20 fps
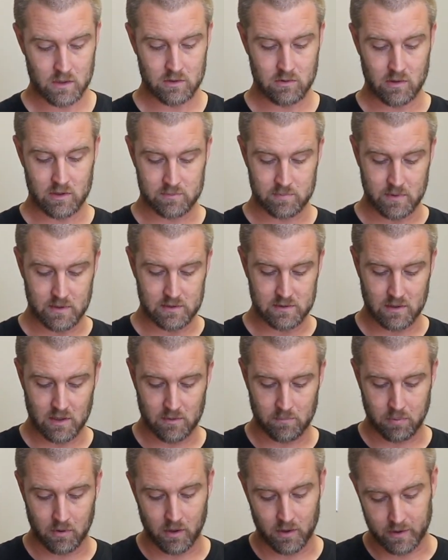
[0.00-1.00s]
USB is going
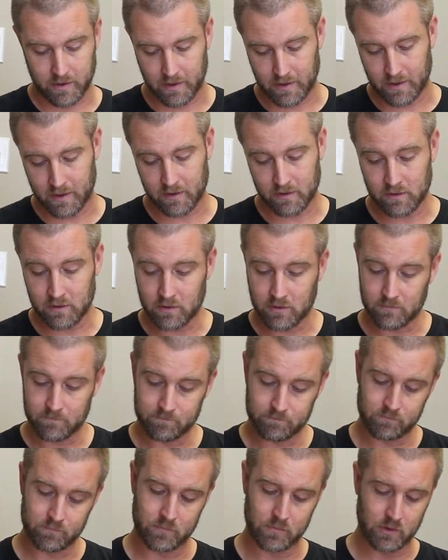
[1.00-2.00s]
to plug in.
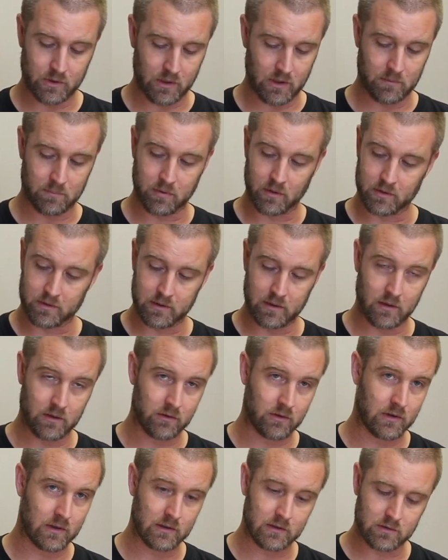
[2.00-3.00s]
You're going to plug the
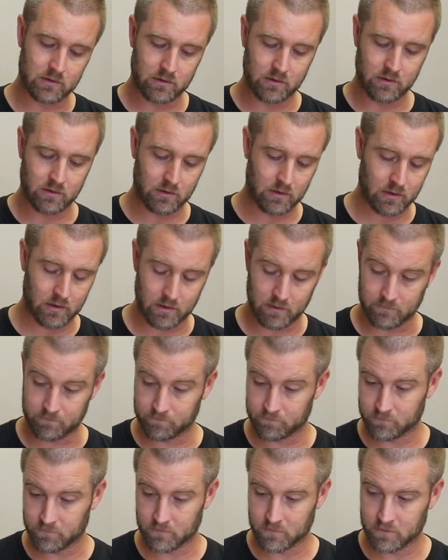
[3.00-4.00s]
other end into your
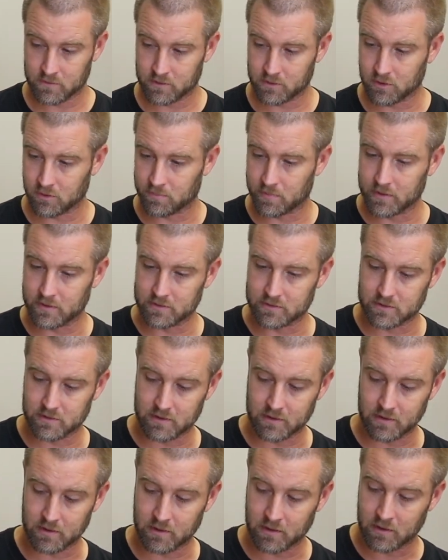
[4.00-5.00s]

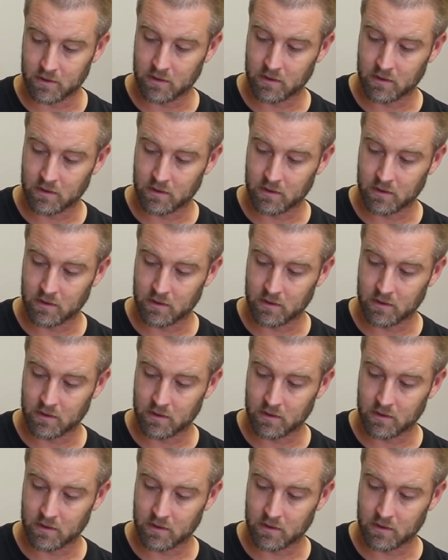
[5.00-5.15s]
PC.